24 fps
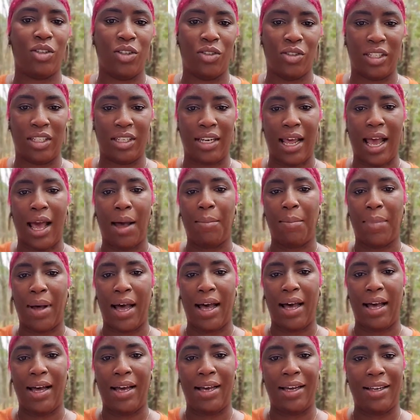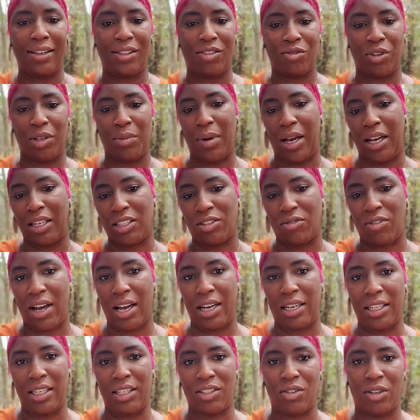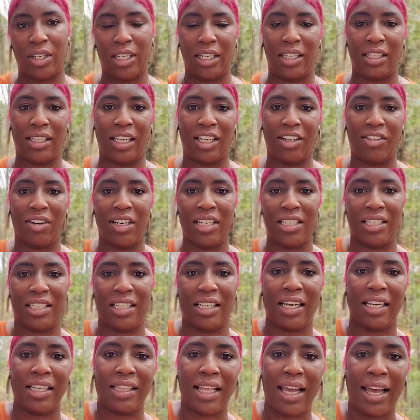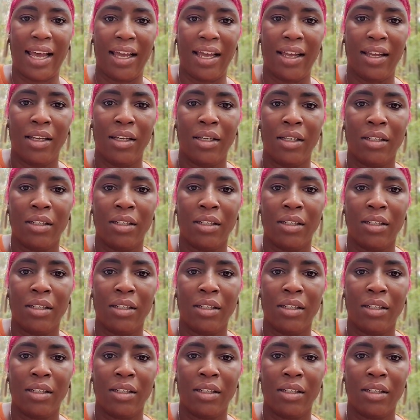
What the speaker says: You did not buy 3 Maseratis or anything crazy like that.